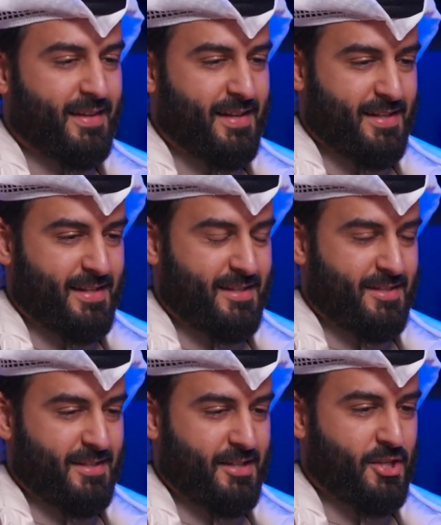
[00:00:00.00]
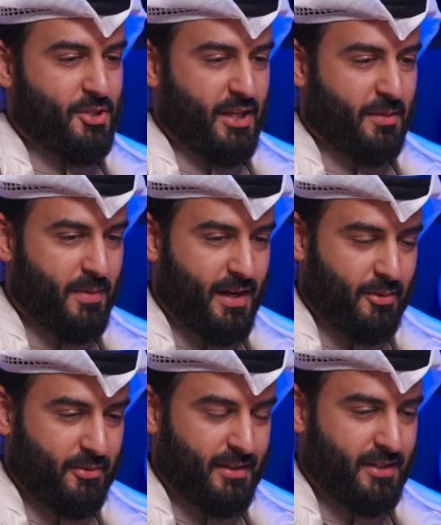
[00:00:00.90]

and he checked me out,